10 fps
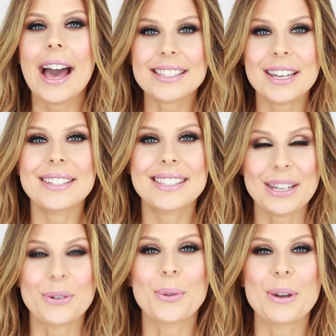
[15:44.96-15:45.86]
as I
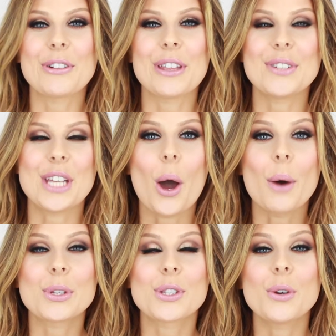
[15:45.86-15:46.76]
said all the way through that video, I
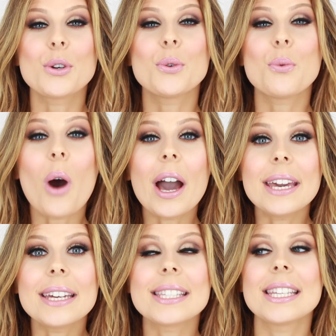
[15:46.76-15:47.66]
was so
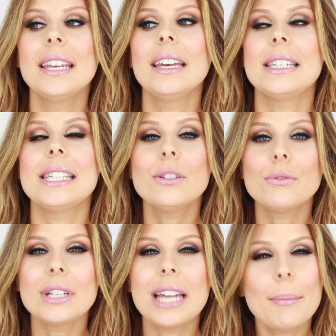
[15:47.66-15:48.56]
quiet,
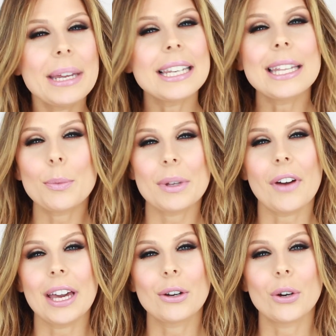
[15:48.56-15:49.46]
didn't really, I made a little bit of
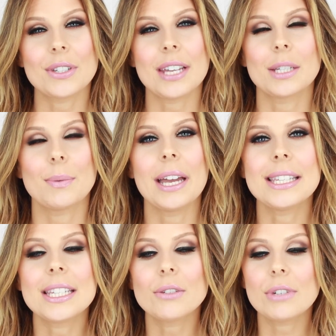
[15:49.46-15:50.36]
eye contact, but I
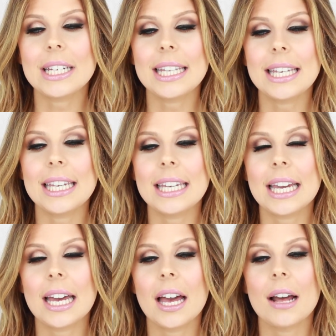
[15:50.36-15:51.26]
didn't
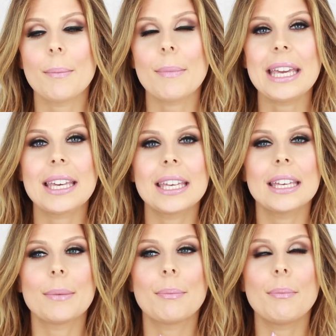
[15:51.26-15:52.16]
really
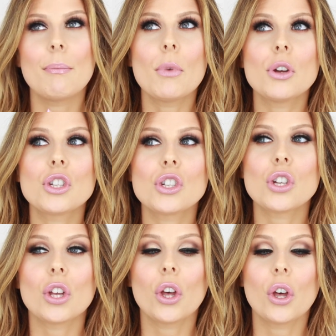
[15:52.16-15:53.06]
make
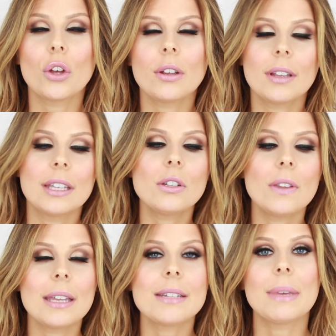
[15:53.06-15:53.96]
much, it's not
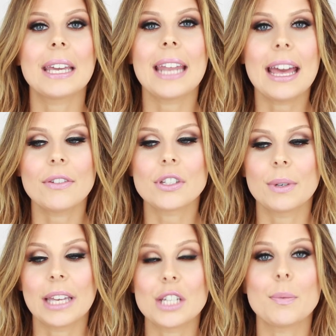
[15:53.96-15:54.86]
that I didn't make an effort to
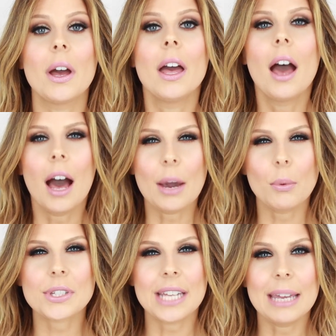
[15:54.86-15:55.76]
engage, but I
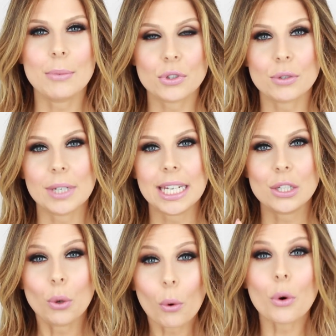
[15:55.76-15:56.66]
wasn't able to really
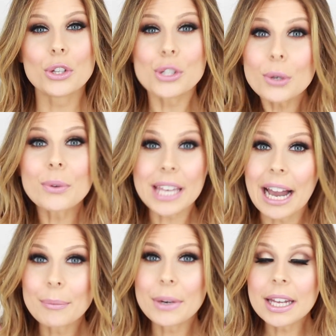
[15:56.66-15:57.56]
talk to the
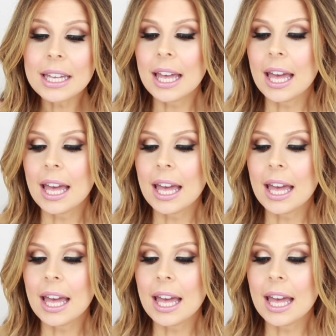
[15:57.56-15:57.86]
camera.